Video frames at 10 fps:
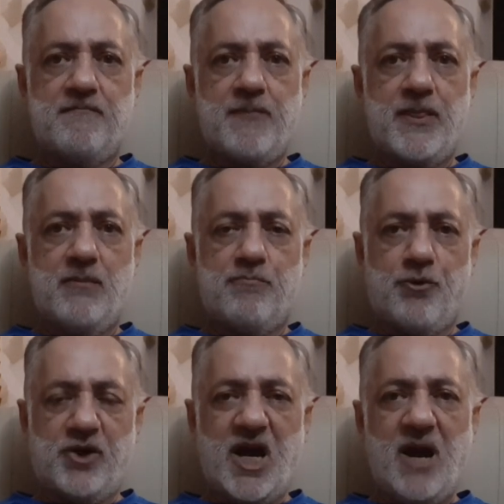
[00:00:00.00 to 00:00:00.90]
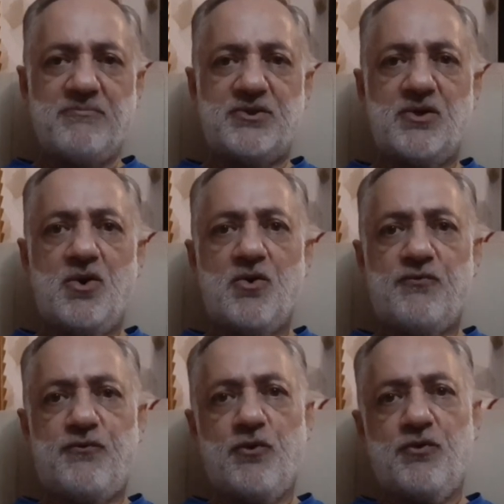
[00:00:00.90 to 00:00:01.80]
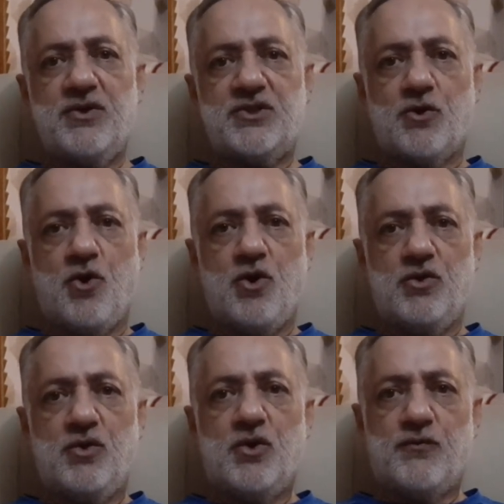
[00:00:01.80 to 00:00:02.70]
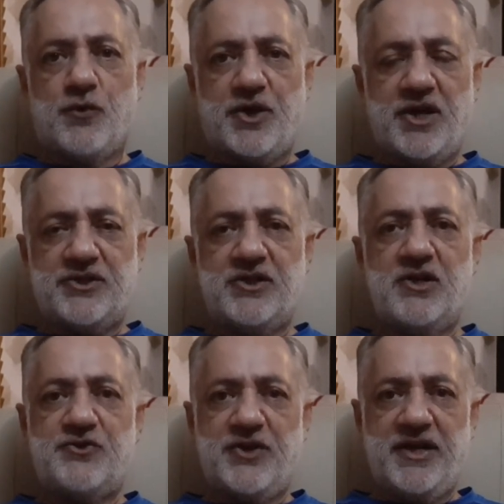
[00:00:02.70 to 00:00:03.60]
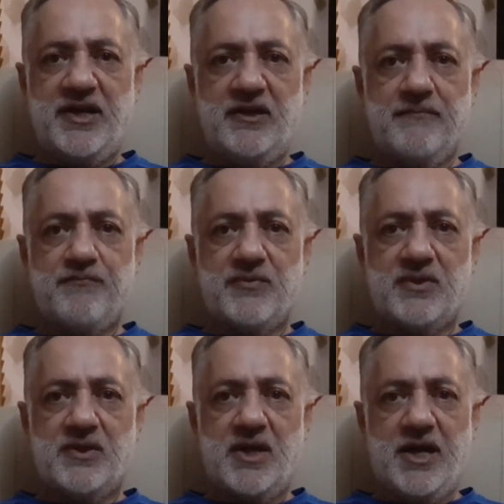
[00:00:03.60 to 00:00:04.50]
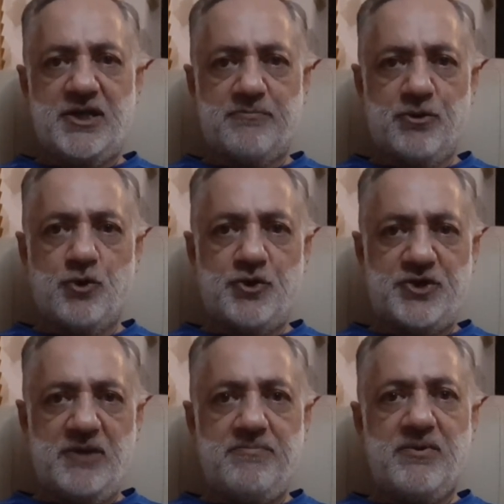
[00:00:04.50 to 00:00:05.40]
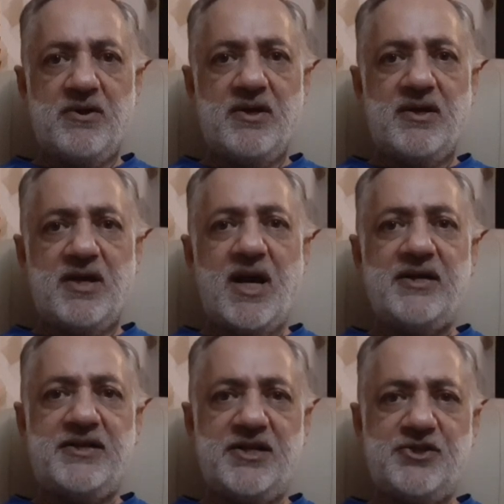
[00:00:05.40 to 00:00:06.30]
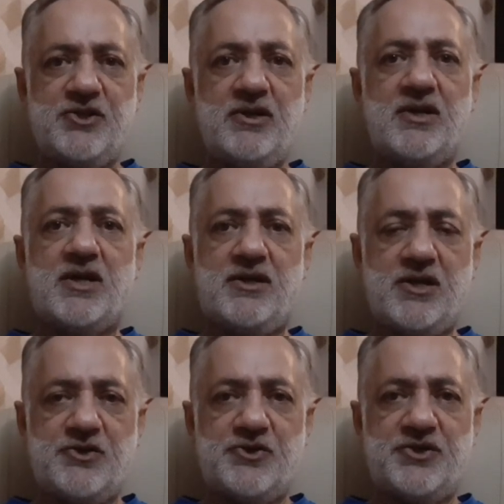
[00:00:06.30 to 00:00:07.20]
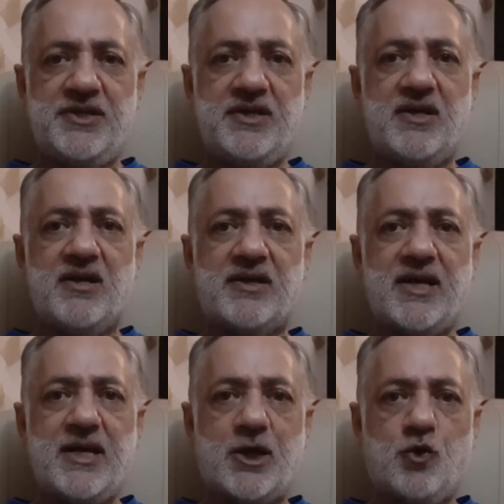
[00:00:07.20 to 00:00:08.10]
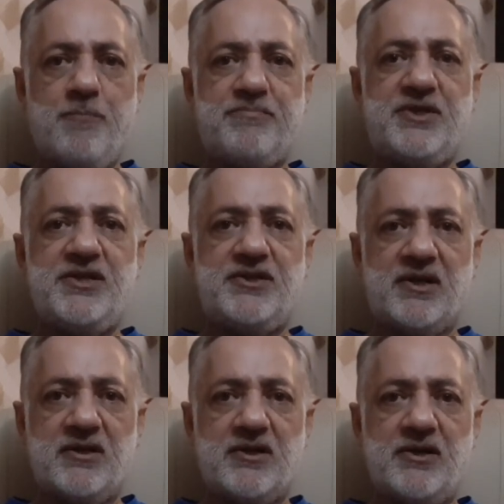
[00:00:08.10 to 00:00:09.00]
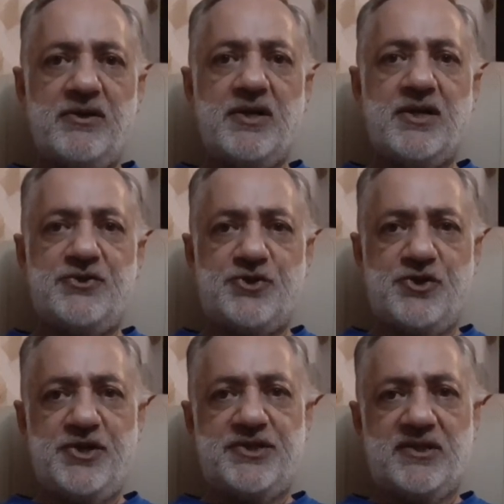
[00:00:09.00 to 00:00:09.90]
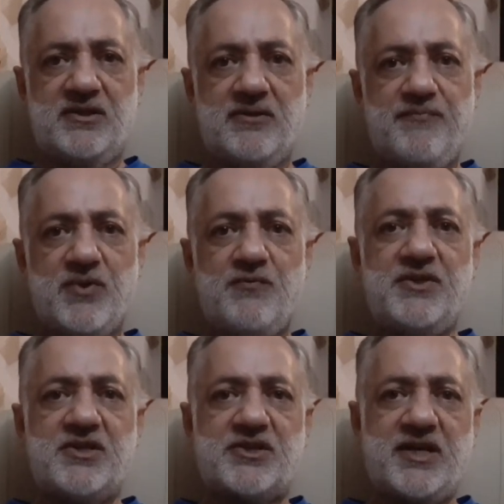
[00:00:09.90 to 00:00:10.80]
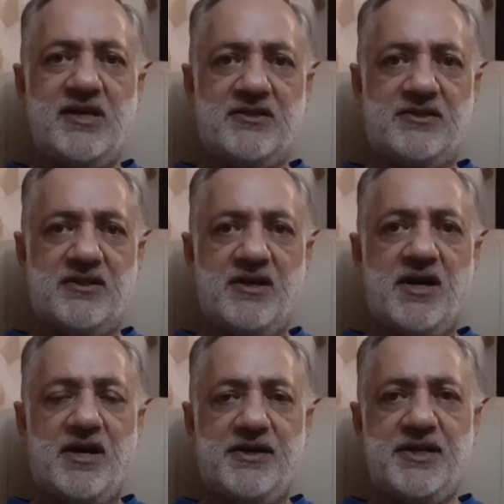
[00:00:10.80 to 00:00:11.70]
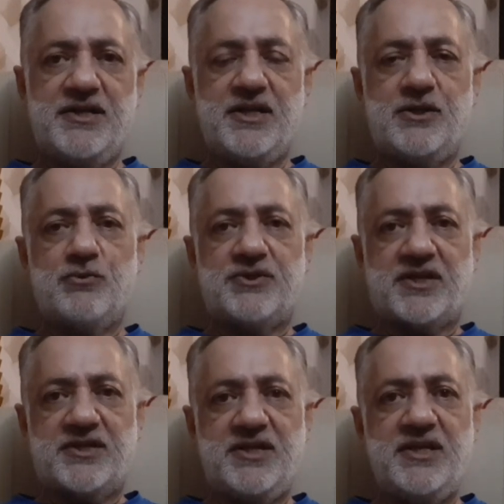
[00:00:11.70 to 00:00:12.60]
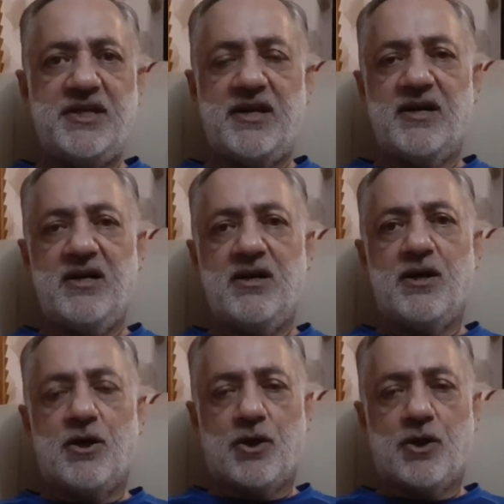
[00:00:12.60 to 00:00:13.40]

focused on vocational training, entrepreneurship, and digital literacy can equip the younger generation with the skills needed to succeed in a global economy.